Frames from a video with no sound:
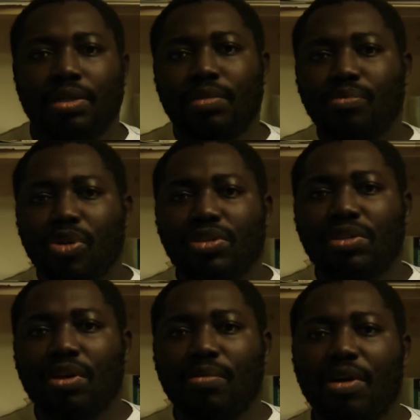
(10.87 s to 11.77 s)
The
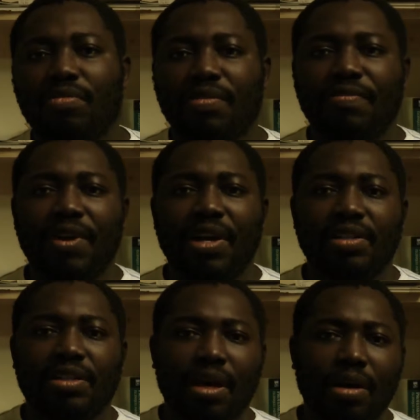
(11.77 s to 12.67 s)
most common
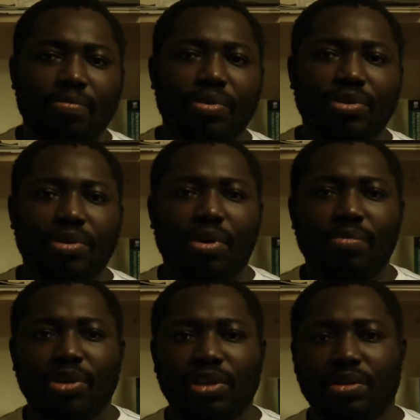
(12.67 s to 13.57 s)
referenced protocol
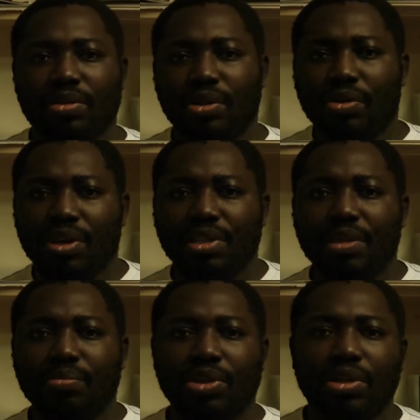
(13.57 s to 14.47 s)
model, the
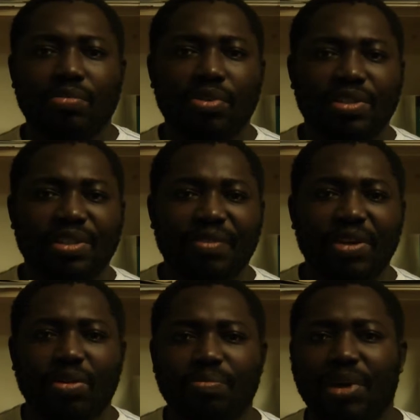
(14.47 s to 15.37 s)
OSI model, was
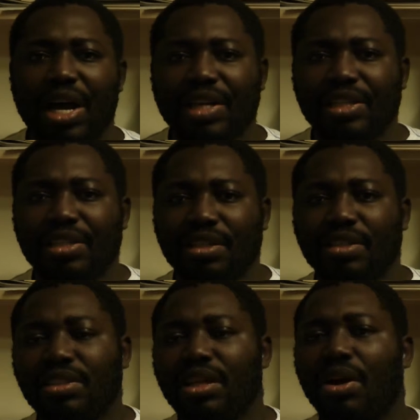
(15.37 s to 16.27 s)
developed by the
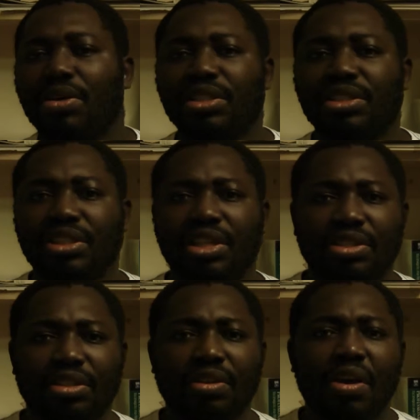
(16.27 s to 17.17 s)
International
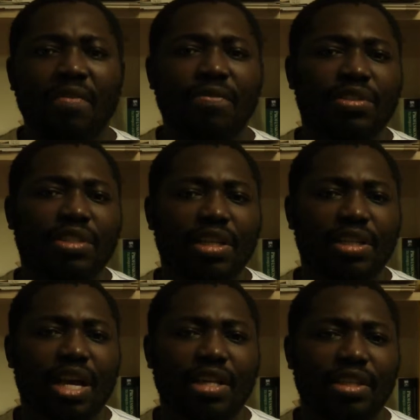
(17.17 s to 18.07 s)
Organization for
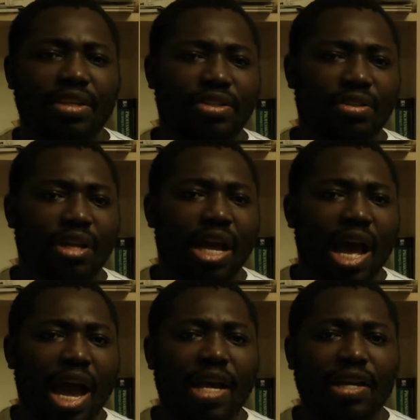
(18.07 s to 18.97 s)
Standardization,
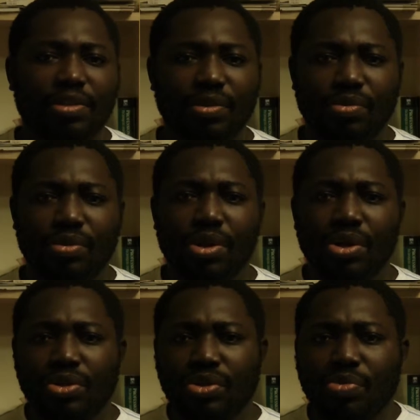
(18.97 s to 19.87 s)
ISO,
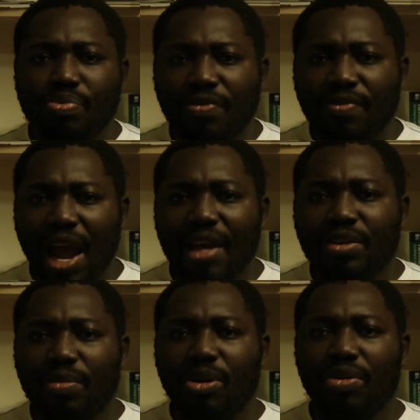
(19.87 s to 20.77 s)
to provide
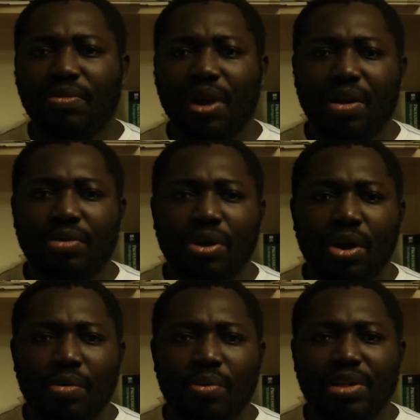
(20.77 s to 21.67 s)
common ground
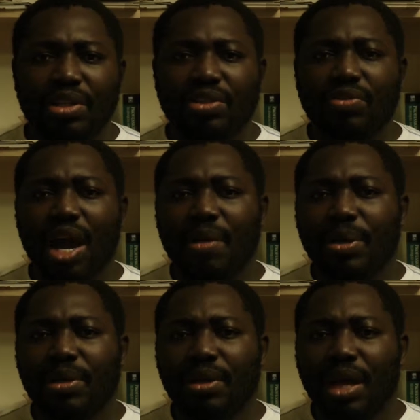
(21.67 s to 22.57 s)
when
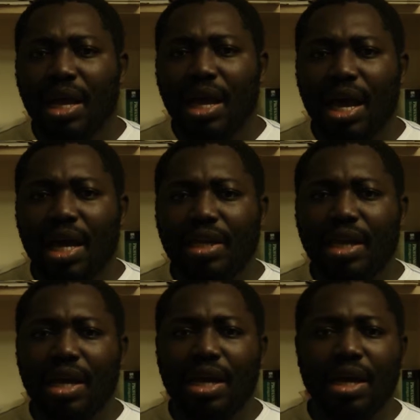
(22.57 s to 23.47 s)
describing
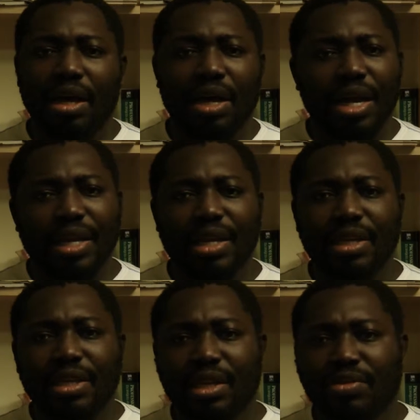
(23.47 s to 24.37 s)
any
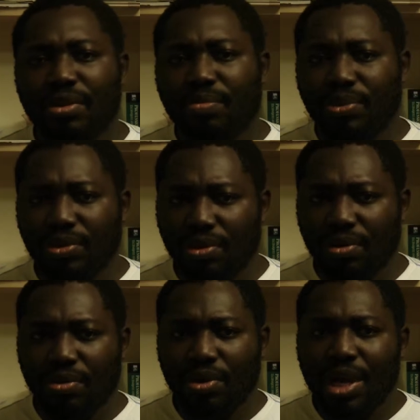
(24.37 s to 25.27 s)
network
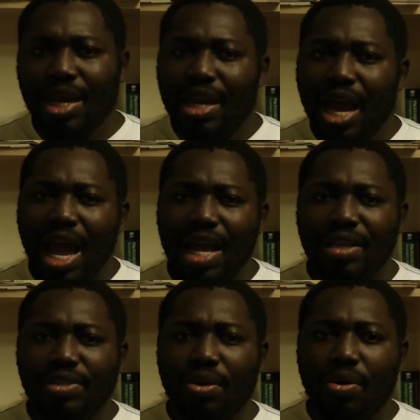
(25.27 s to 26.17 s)
protocol. The
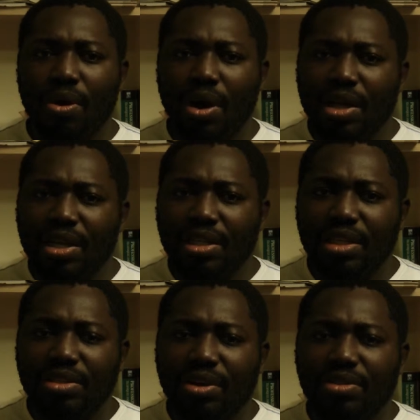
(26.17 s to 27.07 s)
ISO is
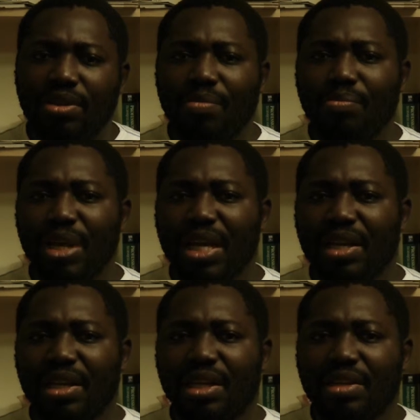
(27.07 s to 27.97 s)
not
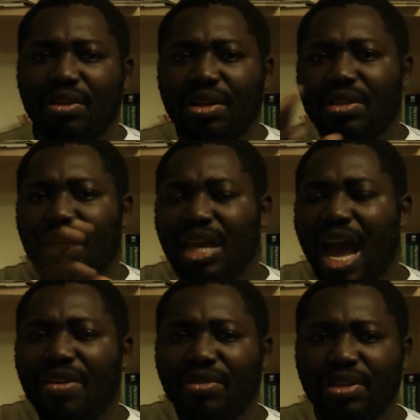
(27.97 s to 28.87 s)
an
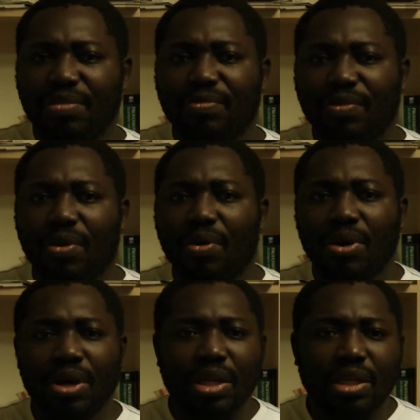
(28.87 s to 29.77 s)
acronym for
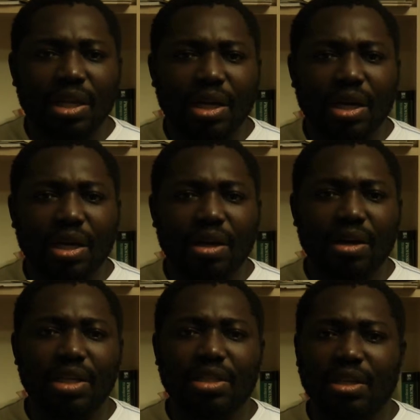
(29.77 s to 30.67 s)
the
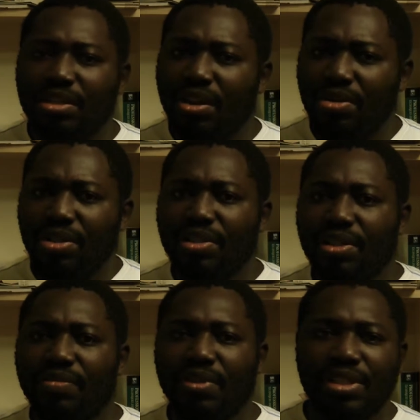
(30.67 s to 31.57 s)
International
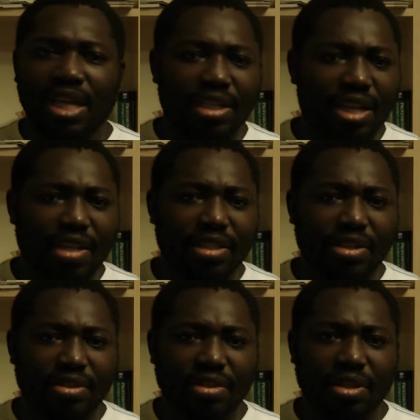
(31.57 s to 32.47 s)
Organization for
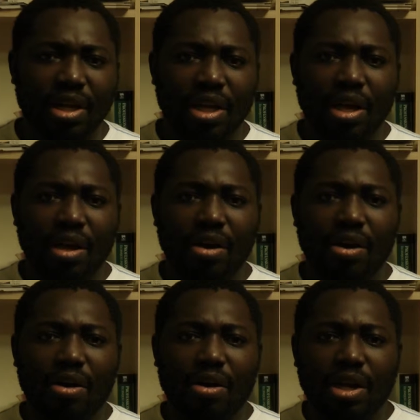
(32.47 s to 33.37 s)
Standardization.
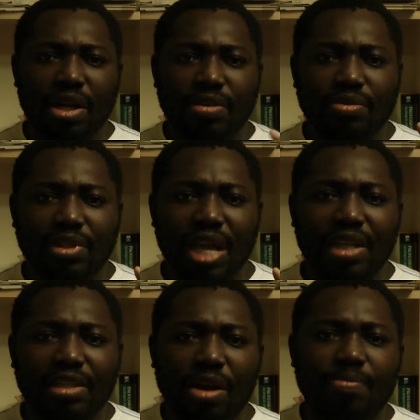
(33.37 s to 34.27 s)
It was
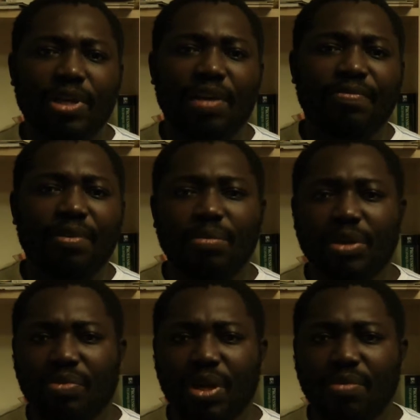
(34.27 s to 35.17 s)
adopted from the
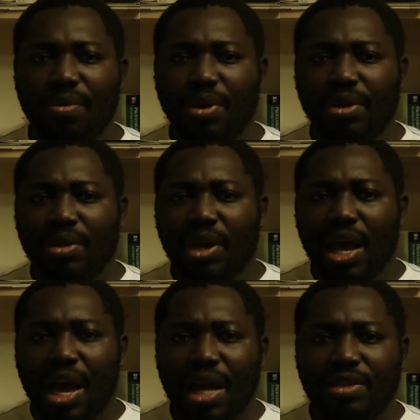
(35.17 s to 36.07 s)
Greek word
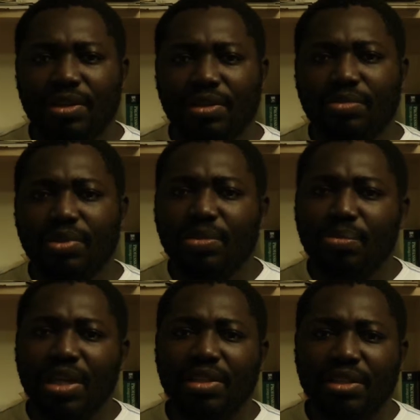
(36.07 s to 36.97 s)
isos, which
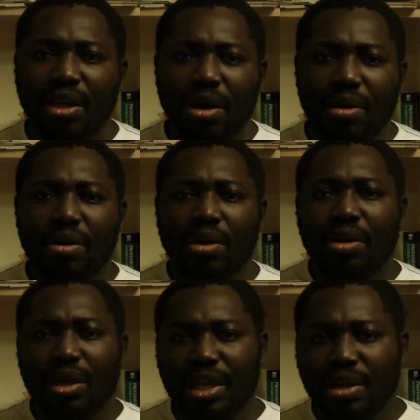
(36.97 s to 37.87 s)
means
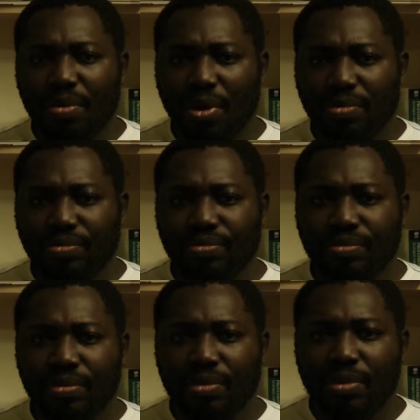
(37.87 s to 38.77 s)
equal.
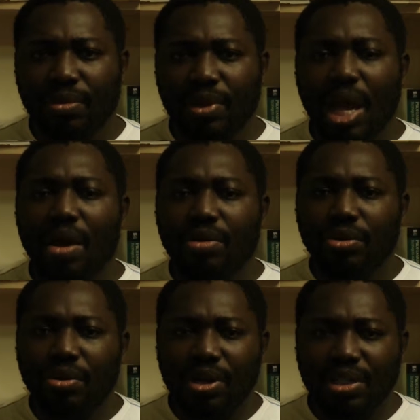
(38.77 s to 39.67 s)
Now
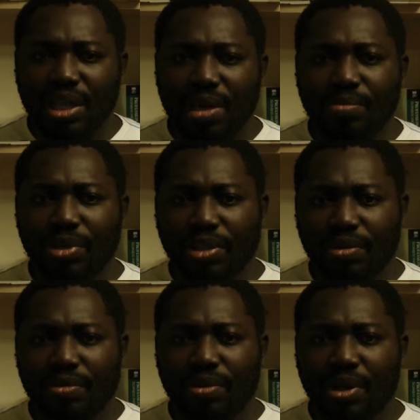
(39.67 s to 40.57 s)
the OSI model.
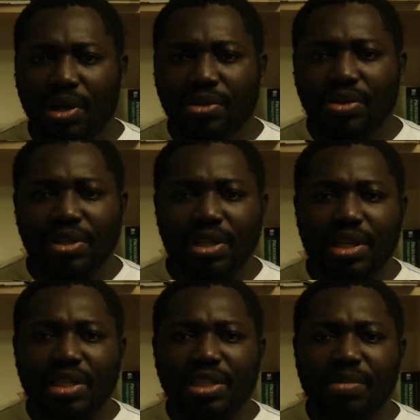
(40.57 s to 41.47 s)
Using
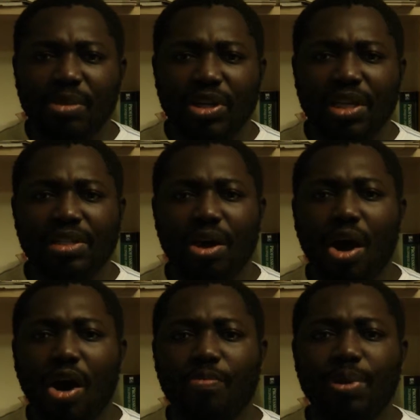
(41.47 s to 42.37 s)
the mnemonics,
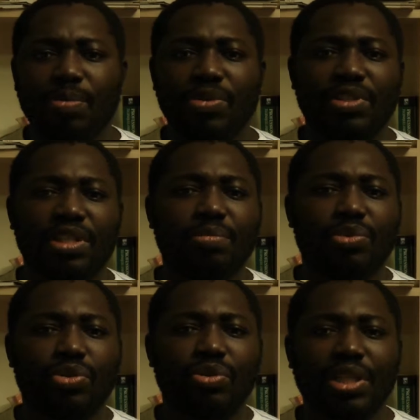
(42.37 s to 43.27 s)
all people seem
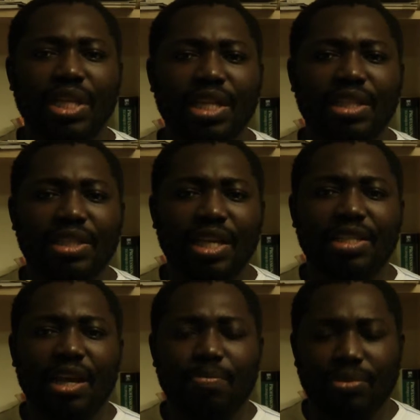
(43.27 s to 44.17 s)
to need
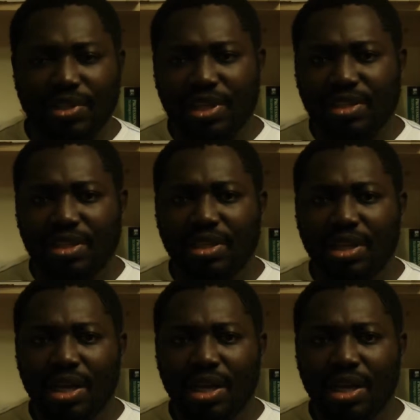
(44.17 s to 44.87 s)
data processing.